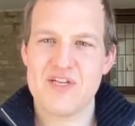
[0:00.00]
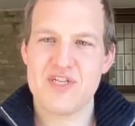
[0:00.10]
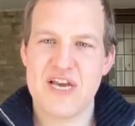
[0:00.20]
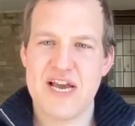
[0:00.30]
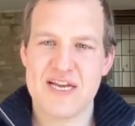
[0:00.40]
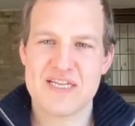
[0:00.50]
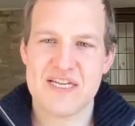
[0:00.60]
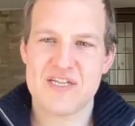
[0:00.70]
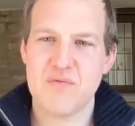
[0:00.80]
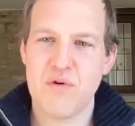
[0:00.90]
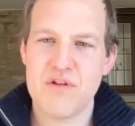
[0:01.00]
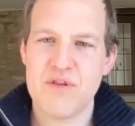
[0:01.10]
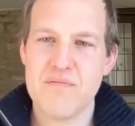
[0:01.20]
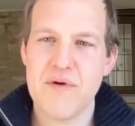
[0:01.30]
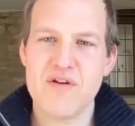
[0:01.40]
Jack says, what are
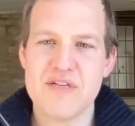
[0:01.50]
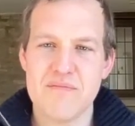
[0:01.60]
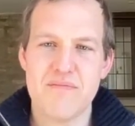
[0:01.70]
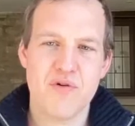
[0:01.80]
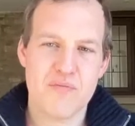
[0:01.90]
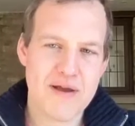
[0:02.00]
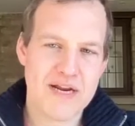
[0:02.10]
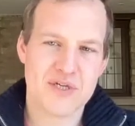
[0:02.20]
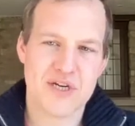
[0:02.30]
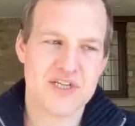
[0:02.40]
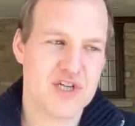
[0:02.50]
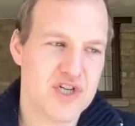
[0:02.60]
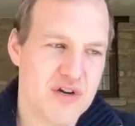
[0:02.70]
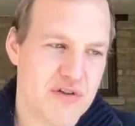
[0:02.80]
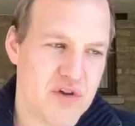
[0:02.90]
the most important metrics to
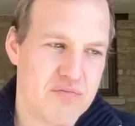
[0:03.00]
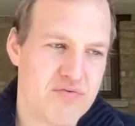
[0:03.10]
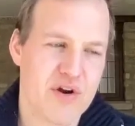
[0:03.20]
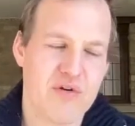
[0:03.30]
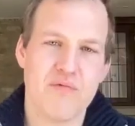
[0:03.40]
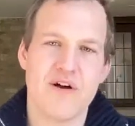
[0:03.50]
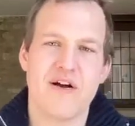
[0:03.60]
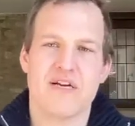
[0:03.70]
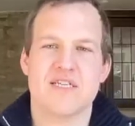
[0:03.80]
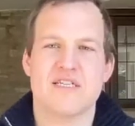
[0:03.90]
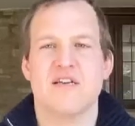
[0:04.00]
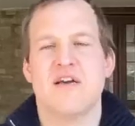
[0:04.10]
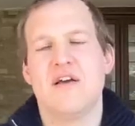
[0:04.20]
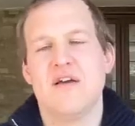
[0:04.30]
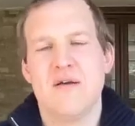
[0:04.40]
show that your product works?
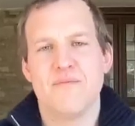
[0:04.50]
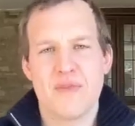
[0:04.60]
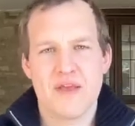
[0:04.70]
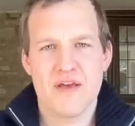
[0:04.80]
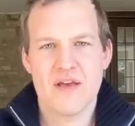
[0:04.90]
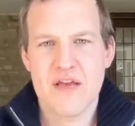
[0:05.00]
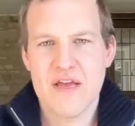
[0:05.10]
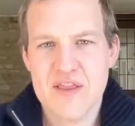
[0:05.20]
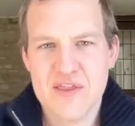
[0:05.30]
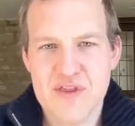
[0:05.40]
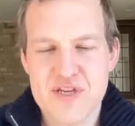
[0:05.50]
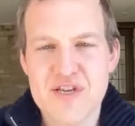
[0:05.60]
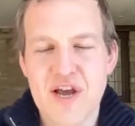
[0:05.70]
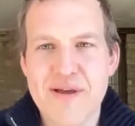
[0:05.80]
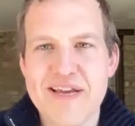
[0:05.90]
There's
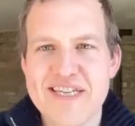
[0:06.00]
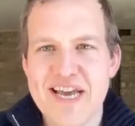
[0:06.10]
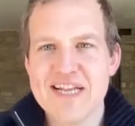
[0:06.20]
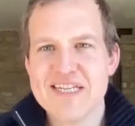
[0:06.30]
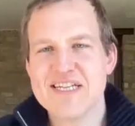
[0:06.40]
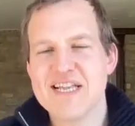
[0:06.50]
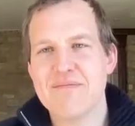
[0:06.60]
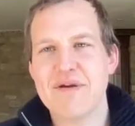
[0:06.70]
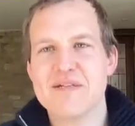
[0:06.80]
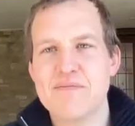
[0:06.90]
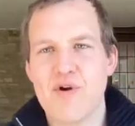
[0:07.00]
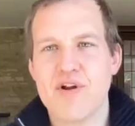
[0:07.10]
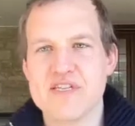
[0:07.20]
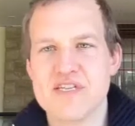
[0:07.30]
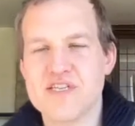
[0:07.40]
no easy answer to that because
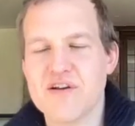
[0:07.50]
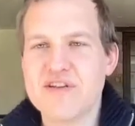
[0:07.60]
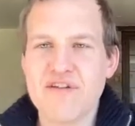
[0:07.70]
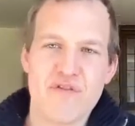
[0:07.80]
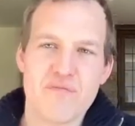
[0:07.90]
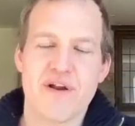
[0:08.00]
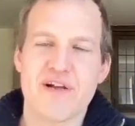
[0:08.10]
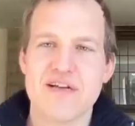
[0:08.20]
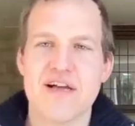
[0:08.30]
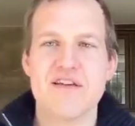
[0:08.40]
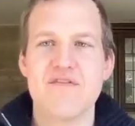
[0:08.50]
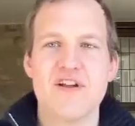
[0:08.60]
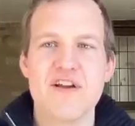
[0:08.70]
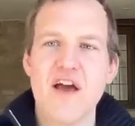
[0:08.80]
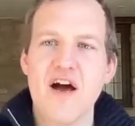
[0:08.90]
products are so different, but I'll give it
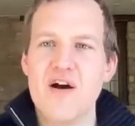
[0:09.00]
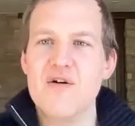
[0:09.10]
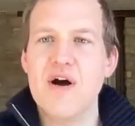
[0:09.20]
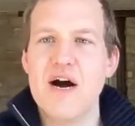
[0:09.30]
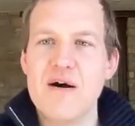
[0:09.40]
a go.